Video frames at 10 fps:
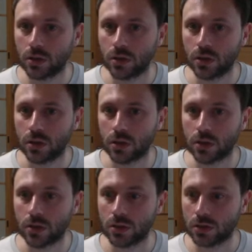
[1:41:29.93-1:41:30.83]

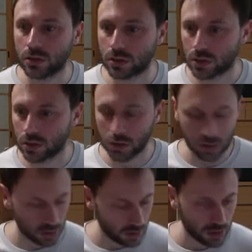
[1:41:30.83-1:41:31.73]
like this,
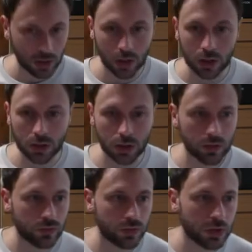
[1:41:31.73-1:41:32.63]
and then
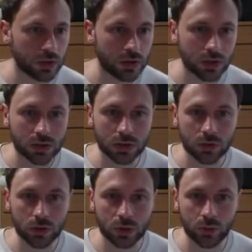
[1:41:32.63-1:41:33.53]
fill this
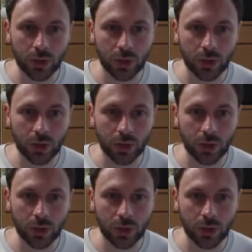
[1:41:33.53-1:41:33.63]
with